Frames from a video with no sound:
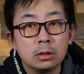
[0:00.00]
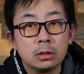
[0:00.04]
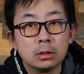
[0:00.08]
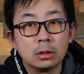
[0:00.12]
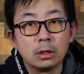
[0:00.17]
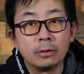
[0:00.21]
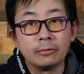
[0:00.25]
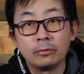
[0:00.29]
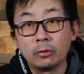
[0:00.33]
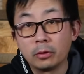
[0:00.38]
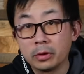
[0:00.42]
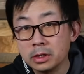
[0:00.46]

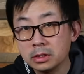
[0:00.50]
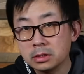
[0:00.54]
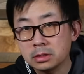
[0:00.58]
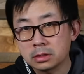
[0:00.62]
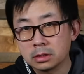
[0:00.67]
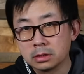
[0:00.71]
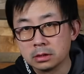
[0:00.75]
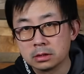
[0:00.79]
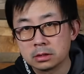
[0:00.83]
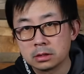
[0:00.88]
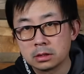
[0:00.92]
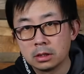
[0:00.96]
Now for
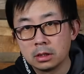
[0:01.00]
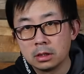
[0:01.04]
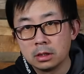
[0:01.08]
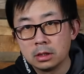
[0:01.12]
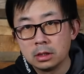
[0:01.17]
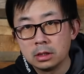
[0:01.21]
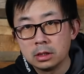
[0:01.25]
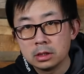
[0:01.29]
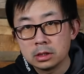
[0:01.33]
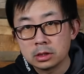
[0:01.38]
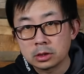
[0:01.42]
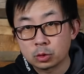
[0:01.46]
instance,
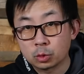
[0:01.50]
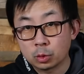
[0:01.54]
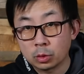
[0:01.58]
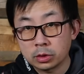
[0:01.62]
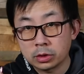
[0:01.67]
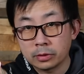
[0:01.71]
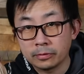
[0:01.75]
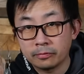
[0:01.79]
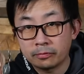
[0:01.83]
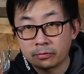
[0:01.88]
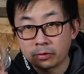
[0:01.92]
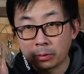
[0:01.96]

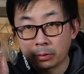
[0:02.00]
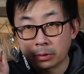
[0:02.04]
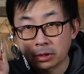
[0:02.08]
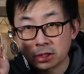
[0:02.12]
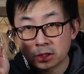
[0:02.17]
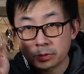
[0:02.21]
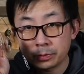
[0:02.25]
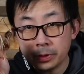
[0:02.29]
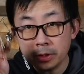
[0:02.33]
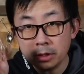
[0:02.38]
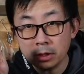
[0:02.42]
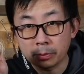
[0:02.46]
switching from a
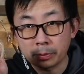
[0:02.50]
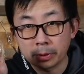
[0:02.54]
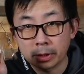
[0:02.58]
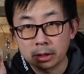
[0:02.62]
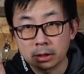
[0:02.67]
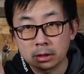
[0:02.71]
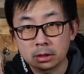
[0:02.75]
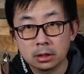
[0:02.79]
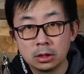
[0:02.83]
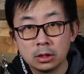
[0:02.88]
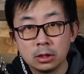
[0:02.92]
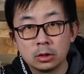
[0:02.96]

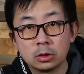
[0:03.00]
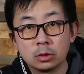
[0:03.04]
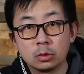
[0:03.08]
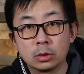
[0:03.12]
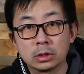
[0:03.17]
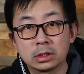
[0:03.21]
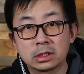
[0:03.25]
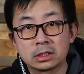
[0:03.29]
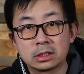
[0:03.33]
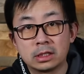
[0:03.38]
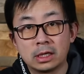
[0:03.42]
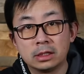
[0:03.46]
spinnerbait to a
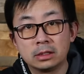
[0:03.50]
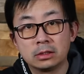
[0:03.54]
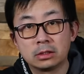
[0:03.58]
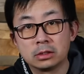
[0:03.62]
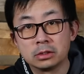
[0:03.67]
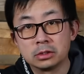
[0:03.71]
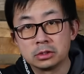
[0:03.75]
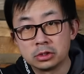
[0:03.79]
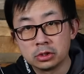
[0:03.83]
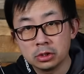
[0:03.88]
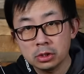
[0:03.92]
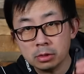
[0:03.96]
slender
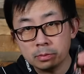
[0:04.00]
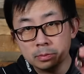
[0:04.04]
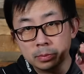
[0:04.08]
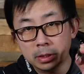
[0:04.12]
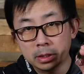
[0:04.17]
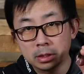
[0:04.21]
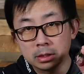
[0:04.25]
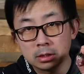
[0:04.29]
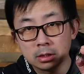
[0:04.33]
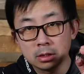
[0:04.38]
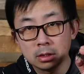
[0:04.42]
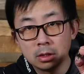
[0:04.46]

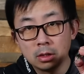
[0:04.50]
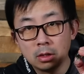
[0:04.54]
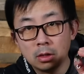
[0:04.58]
jerkbait,